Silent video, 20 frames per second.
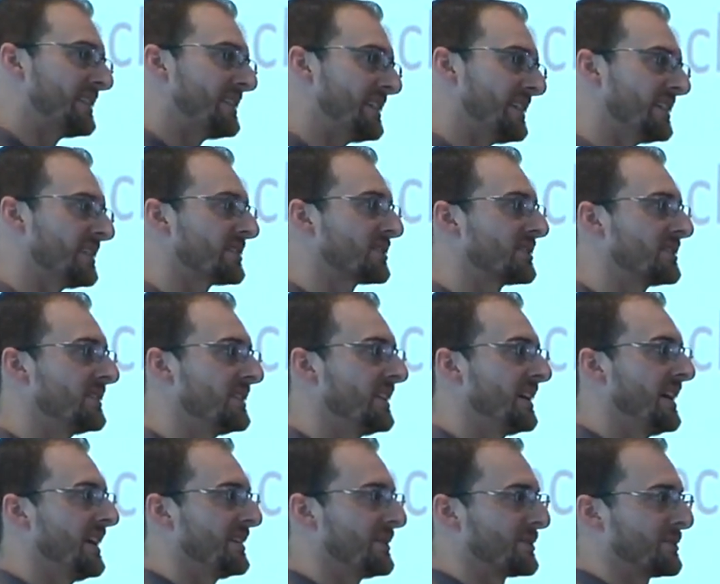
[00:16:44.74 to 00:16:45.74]
to this
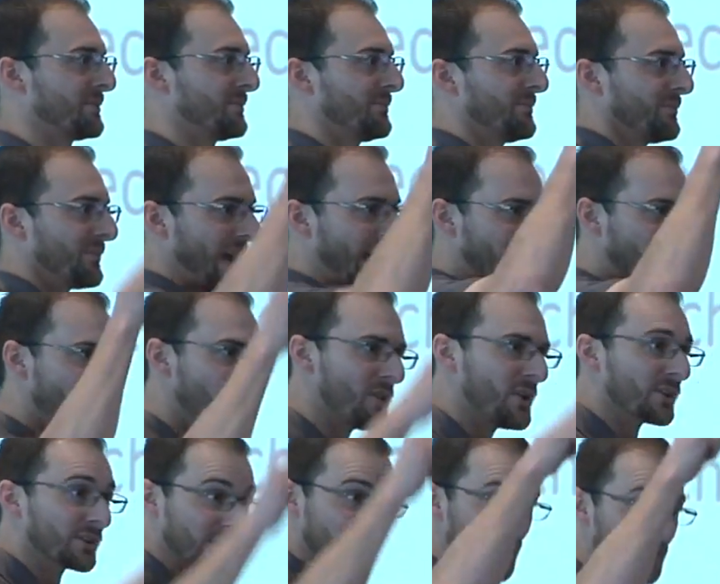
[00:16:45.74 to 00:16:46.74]
as how all
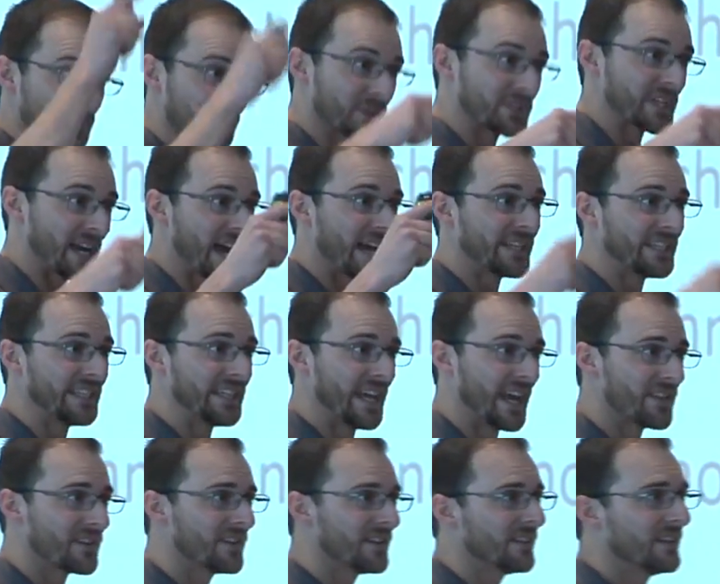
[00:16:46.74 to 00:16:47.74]
those things were tied
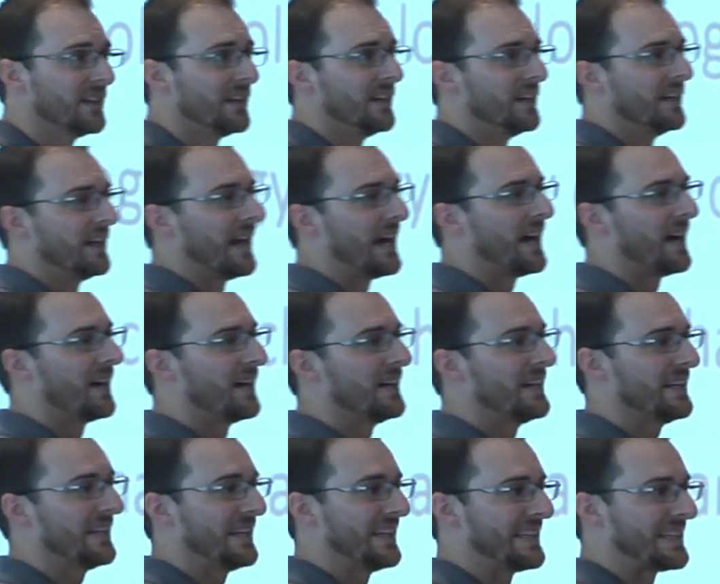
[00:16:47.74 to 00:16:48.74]
together. Uh,
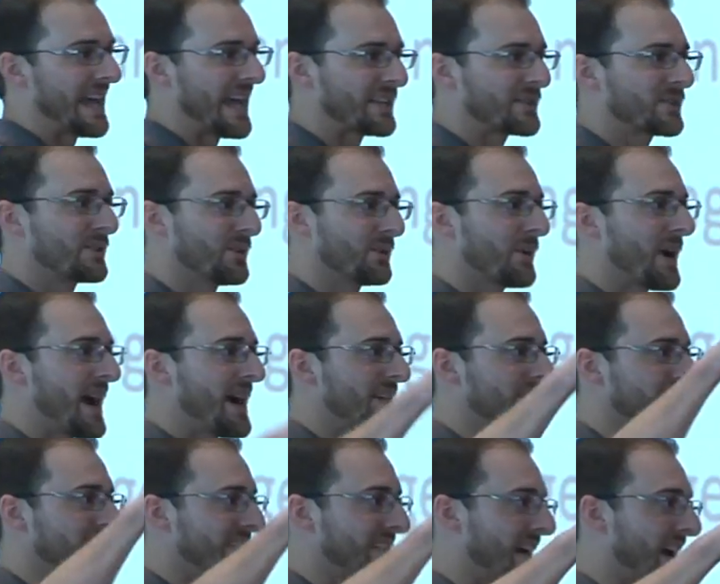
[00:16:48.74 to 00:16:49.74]
it, it, that's the rising